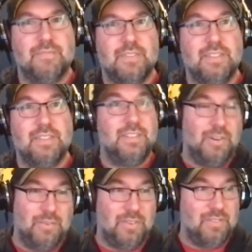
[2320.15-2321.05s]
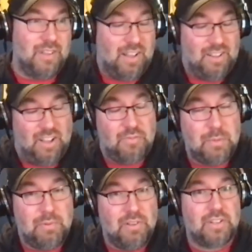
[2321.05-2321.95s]
you know, a lot of
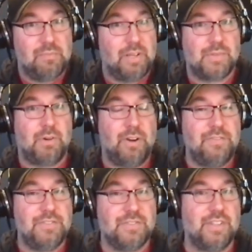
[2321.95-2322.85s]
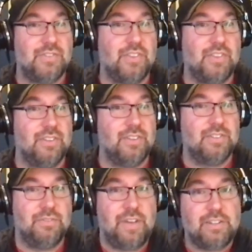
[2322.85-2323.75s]
people look at Baseball Reference as the
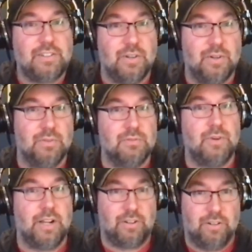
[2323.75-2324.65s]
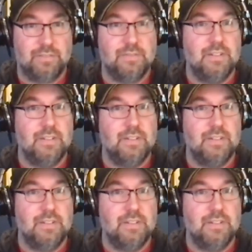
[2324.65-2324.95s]
de facto mm-hmm. record. Mm-hmm.